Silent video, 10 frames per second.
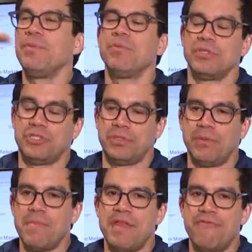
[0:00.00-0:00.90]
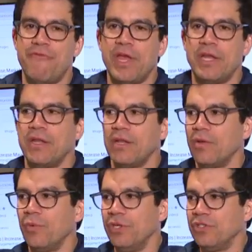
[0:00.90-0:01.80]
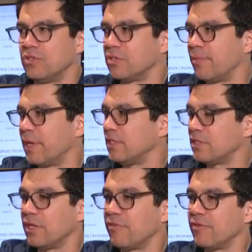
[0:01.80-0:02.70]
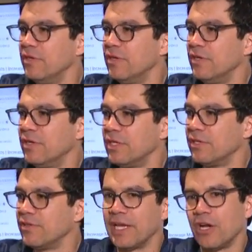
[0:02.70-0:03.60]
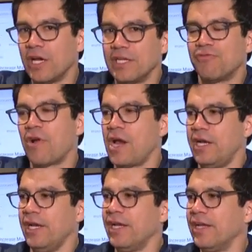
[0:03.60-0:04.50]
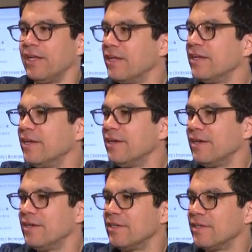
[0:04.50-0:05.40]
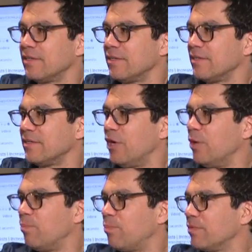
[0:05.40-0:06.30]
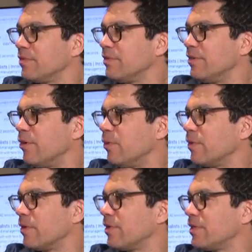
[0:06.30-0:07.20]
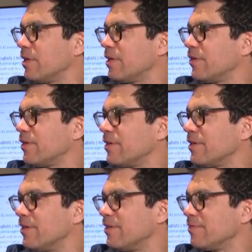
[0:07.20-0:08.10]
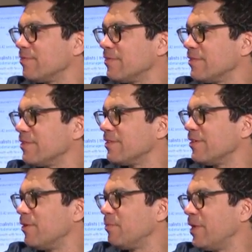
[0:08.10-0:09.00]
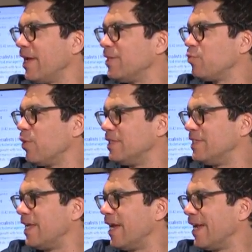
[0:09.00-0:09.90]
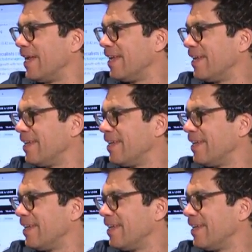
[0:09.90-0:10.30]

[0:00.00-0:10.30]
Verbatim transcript: people just invent reasons to buy stuff. Thank God it's Friday. Hump, you know, what do they call it? Hump, hump, day. hump day is Wednesday.